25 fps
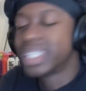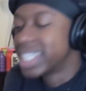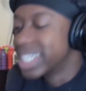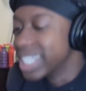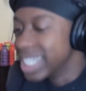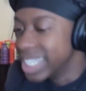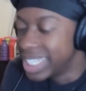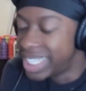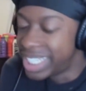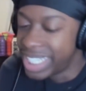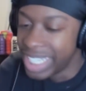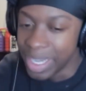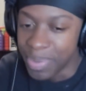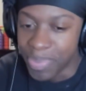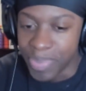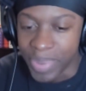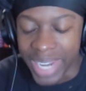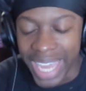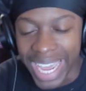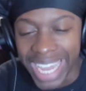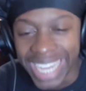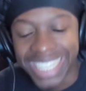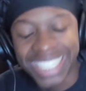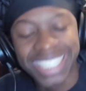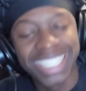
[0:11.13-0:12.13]
good, Jeep
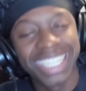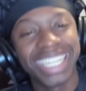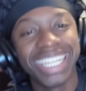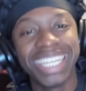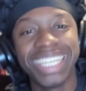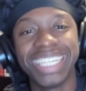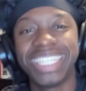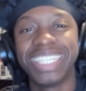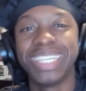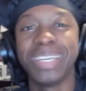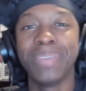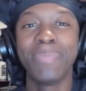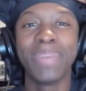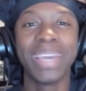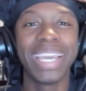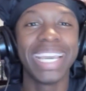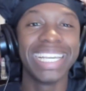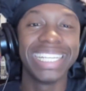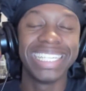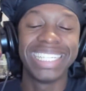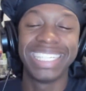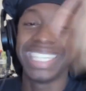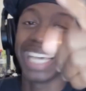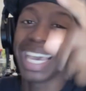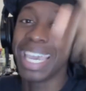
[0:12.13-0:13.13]
Nation? It's your
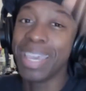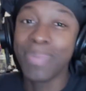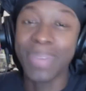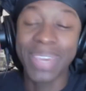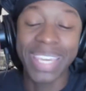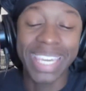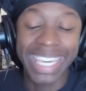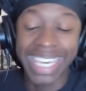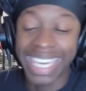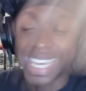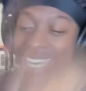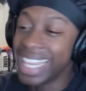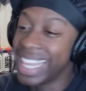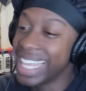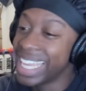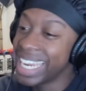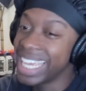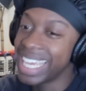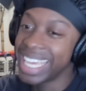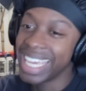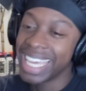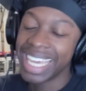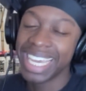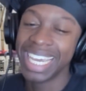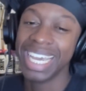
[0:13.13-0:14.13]
man
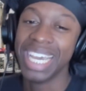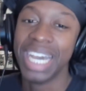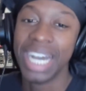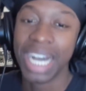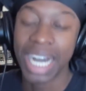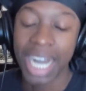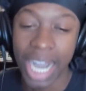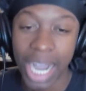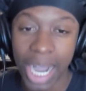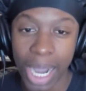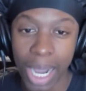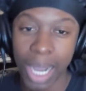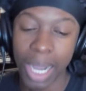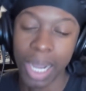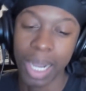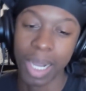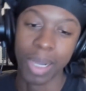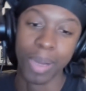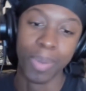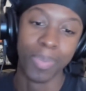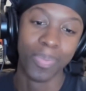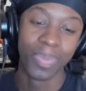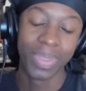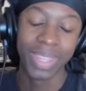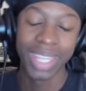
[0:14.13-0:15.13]
ZayBeKillinIT.
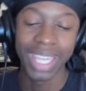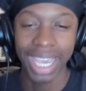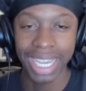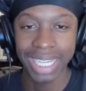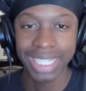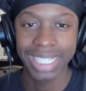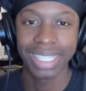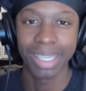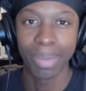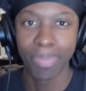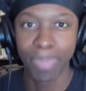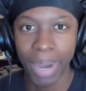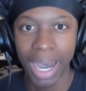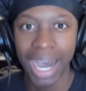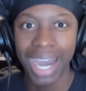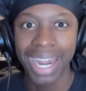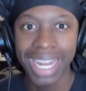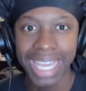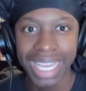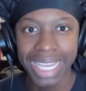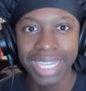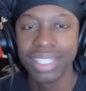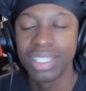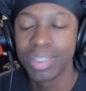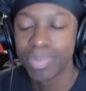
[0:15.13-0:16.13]
Yes, the
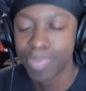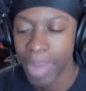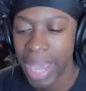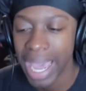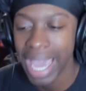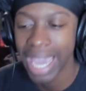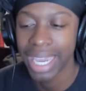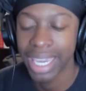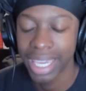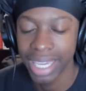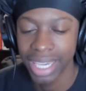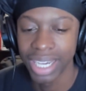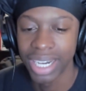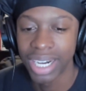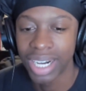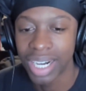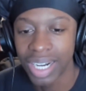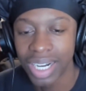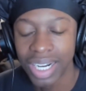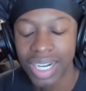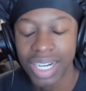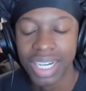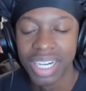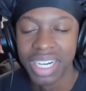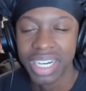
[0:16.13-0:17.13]
bonnet is back,
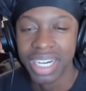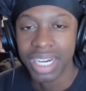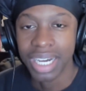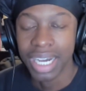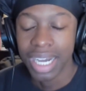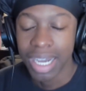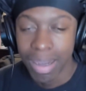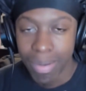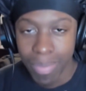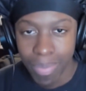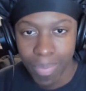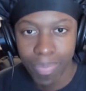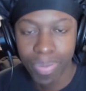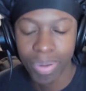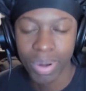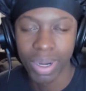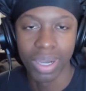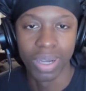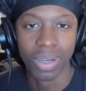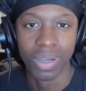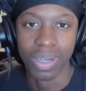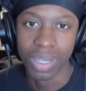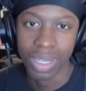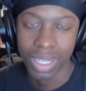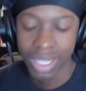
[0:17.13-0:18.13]
y'all.
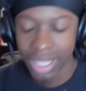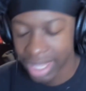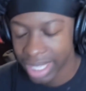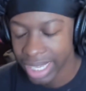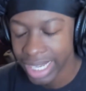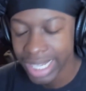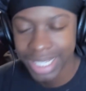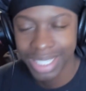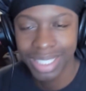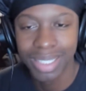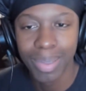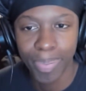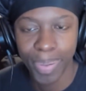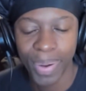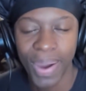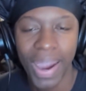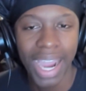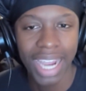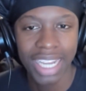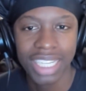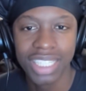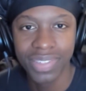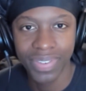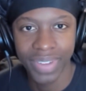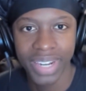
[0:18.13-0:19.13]
Bro, these
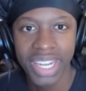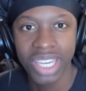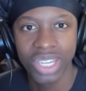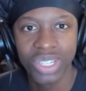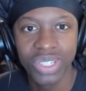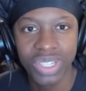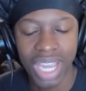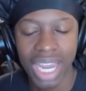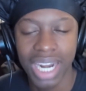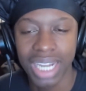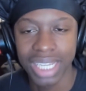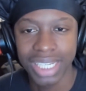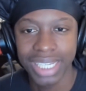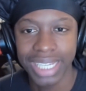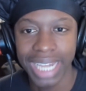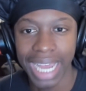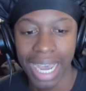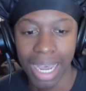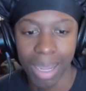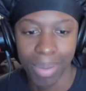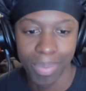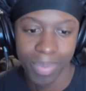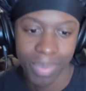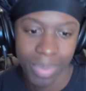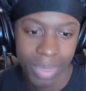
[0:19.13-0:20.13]
surprise videos gotta
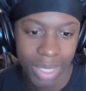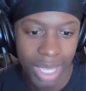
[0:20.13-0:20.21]
stop.